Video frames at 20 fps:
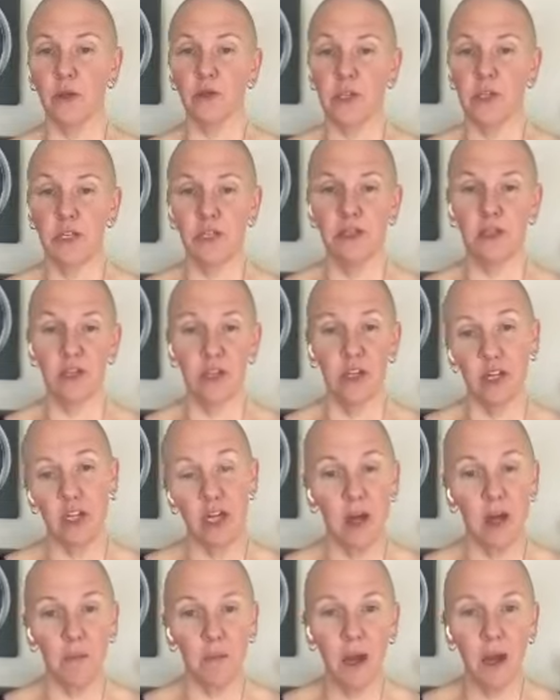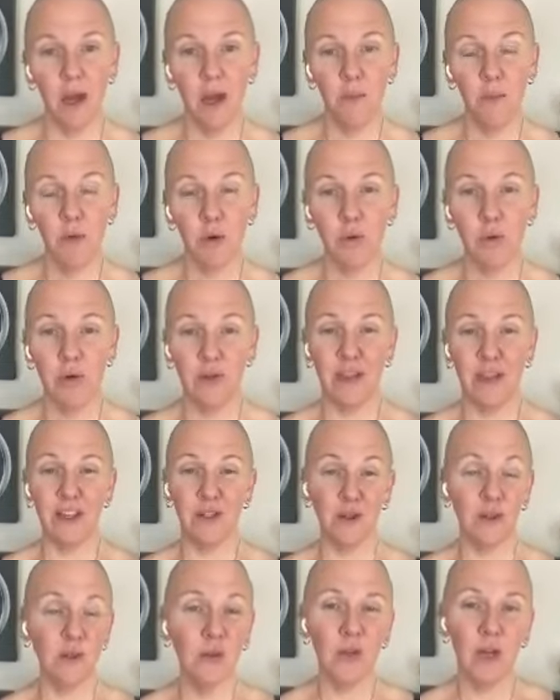those things are going to come up, or where
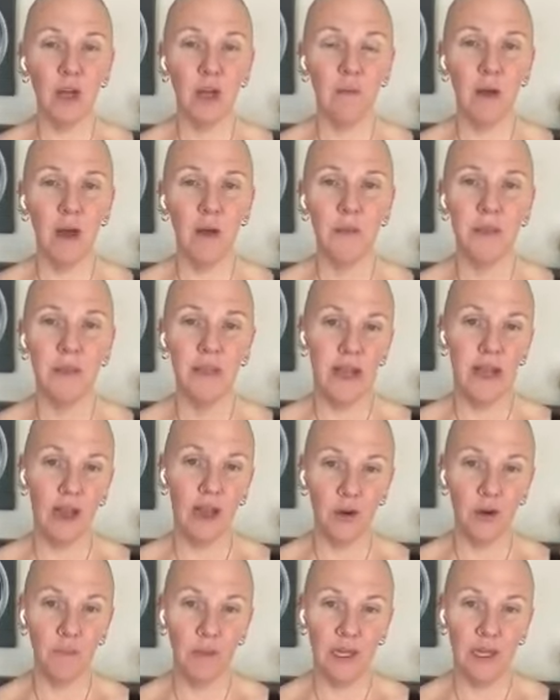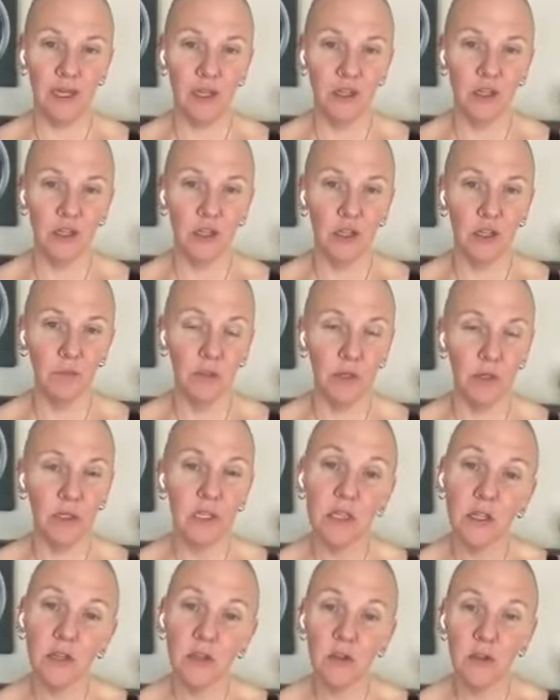they do come up, and then how to manage it,
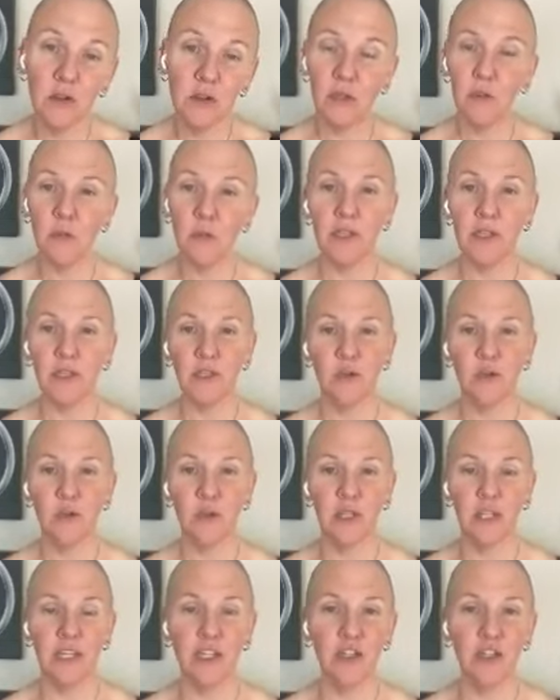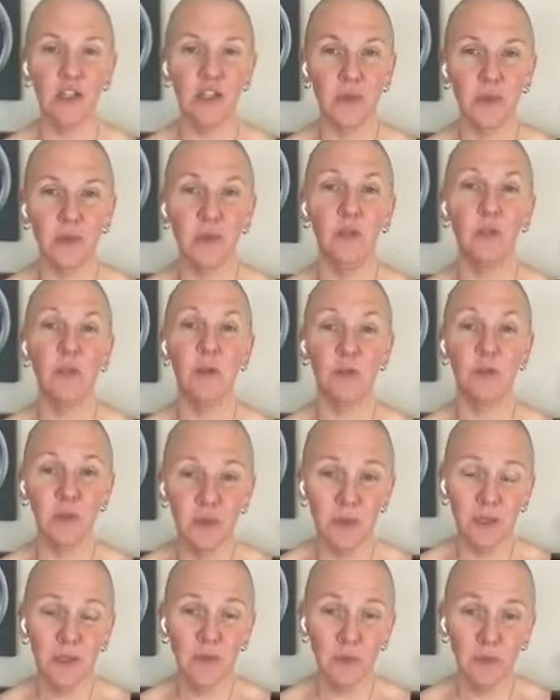particularly when these are relationships that we
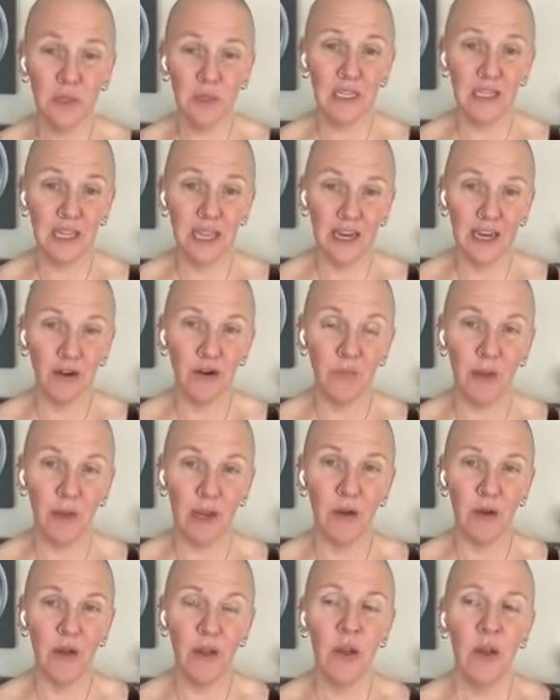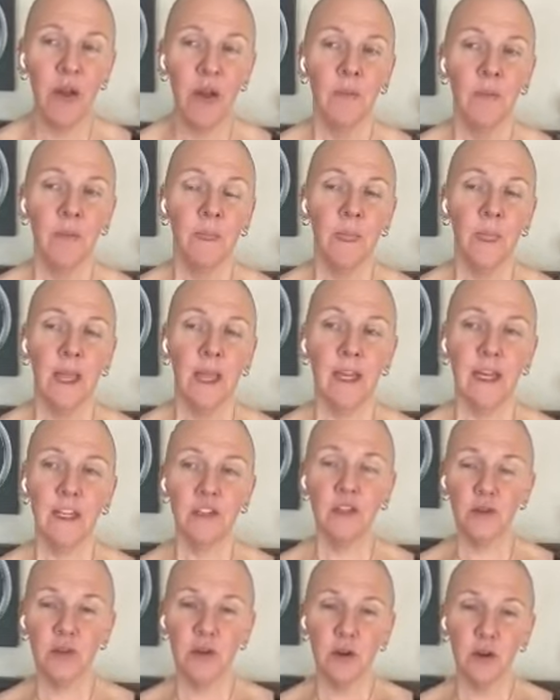really, really care about.
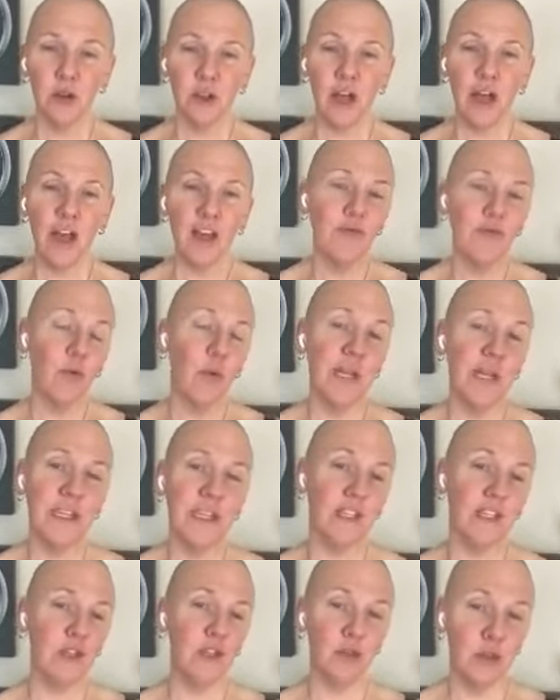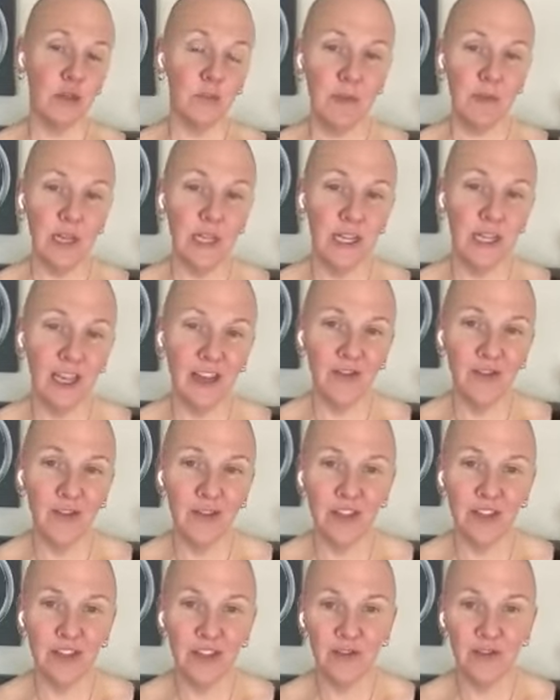And so there are a lot of ways that you can mitigate
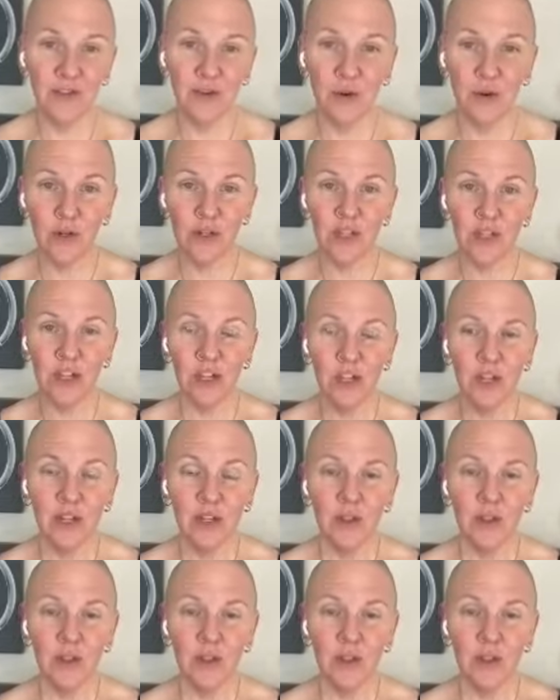for this. And of course,